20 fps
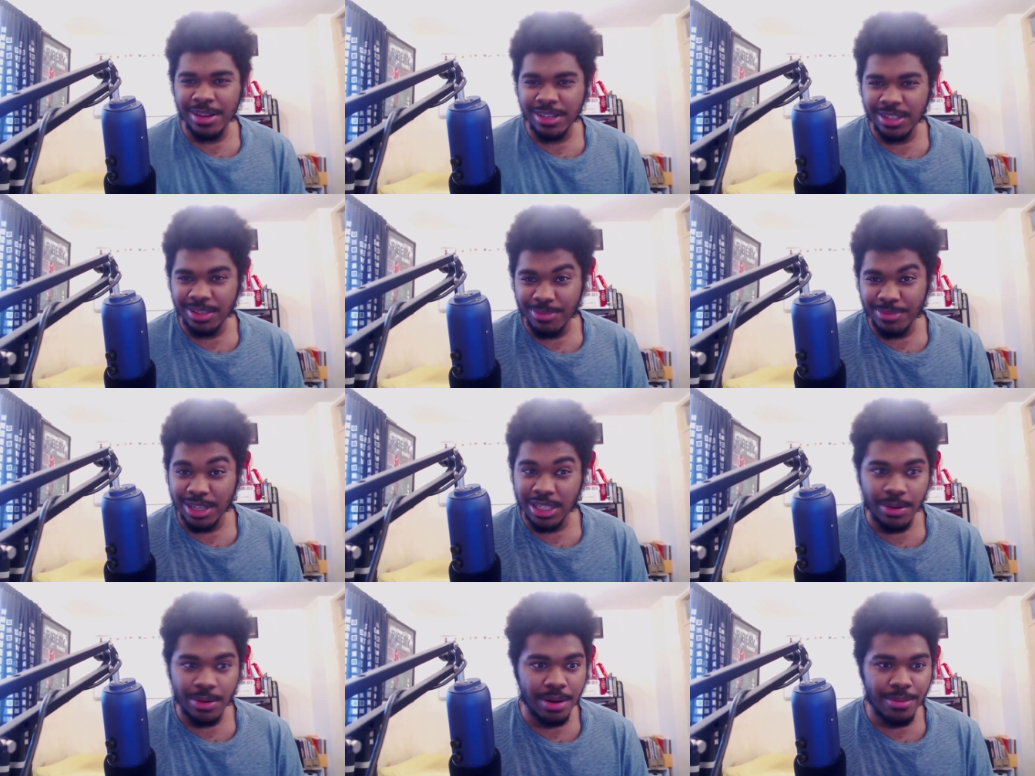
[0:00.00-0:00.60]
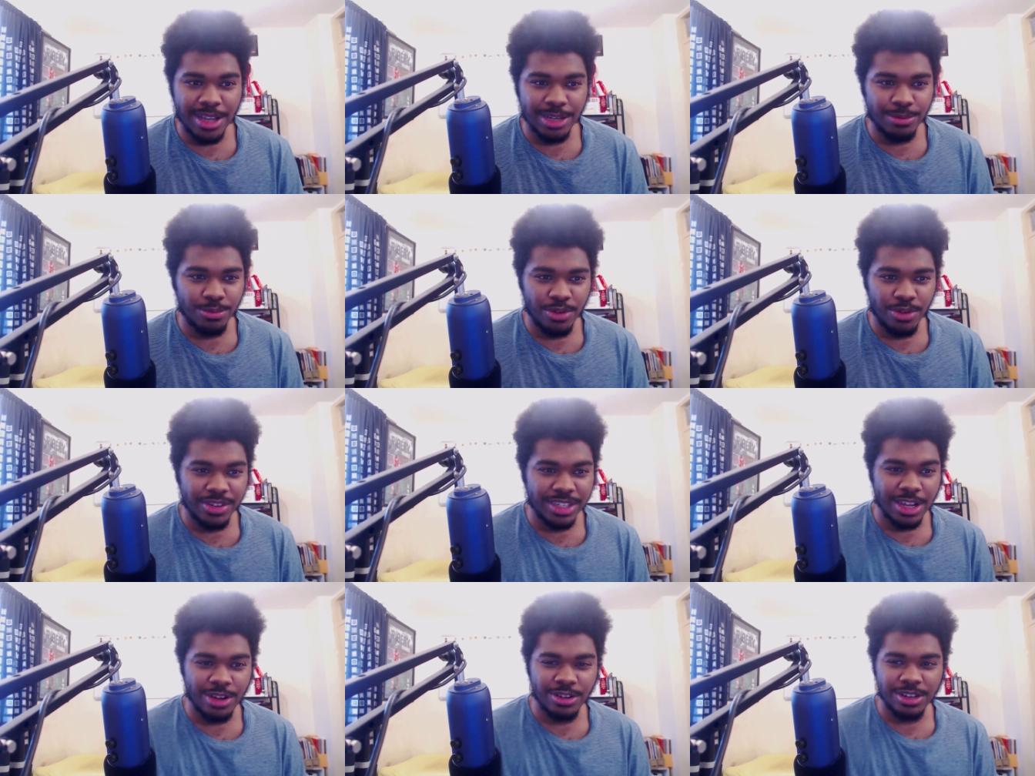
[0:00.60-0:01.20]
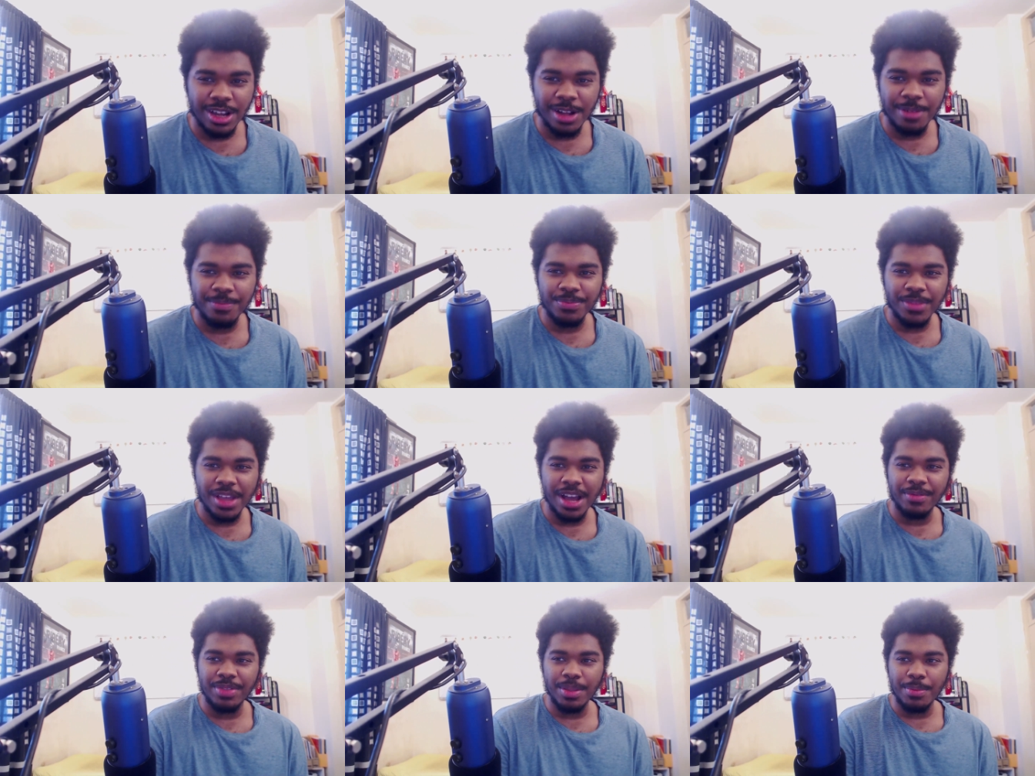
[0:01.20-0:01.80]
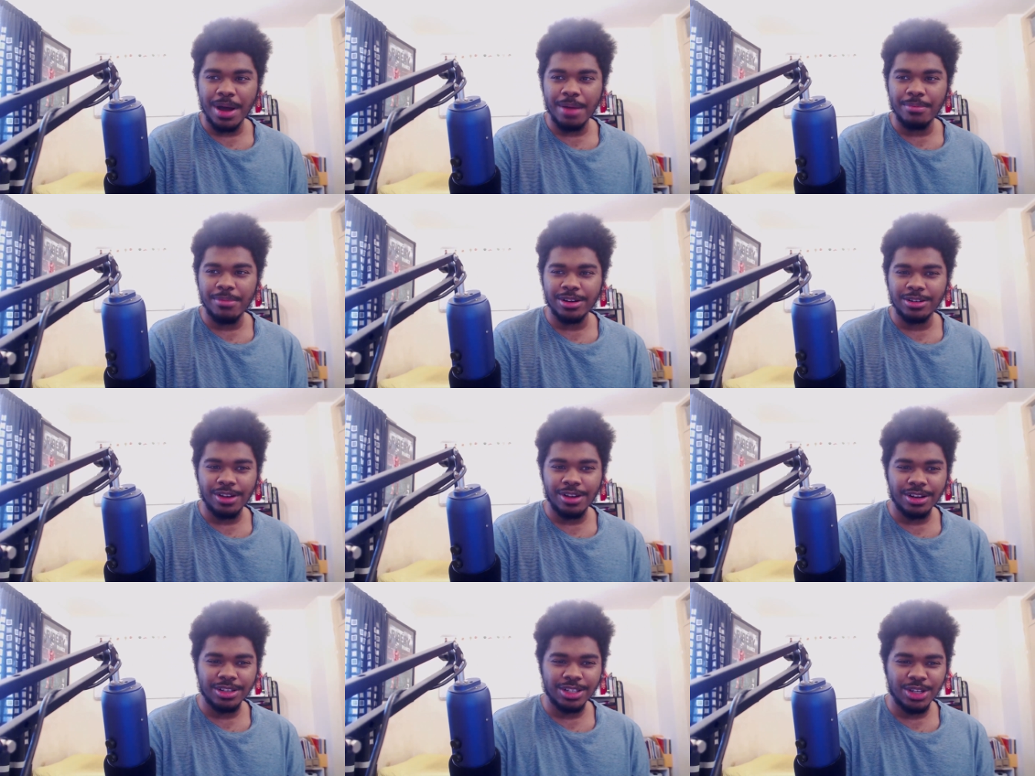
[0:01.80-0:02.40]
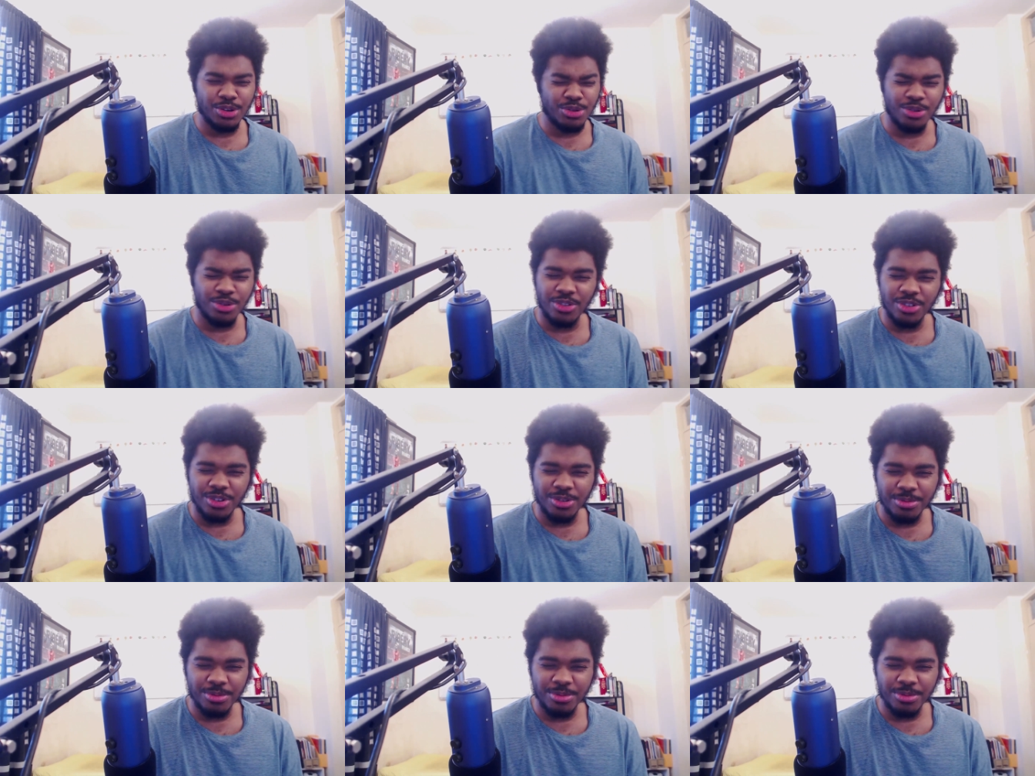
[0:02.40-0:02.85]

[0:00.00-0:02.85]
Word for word: makes some of the best movies out there. Um, the Batman trilogy, oof.